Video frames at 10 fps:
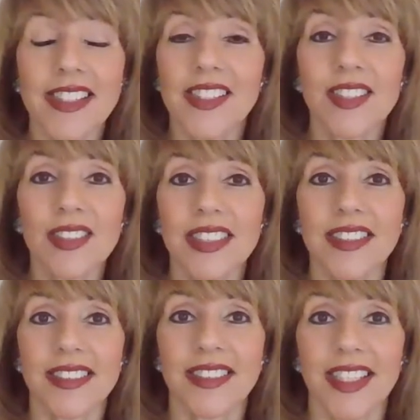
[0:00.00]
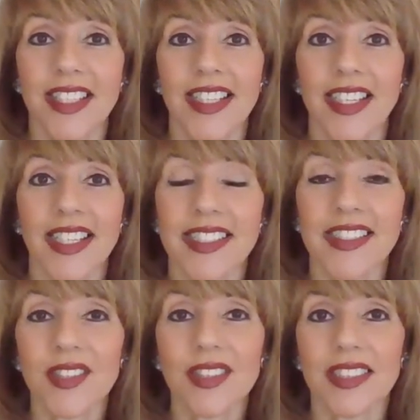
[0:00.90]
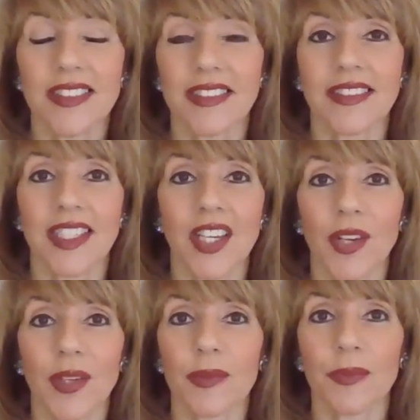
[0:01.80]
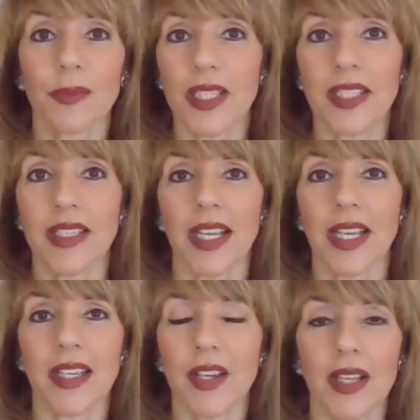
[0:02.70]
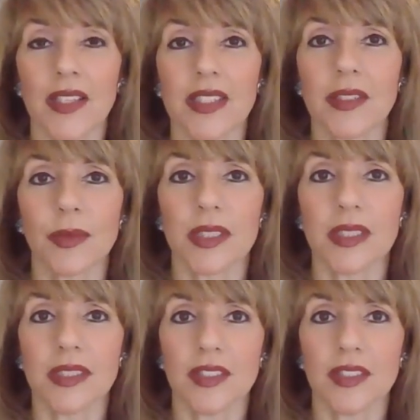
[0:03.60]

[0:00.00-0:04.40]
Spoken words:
it still didn't... You know, I still was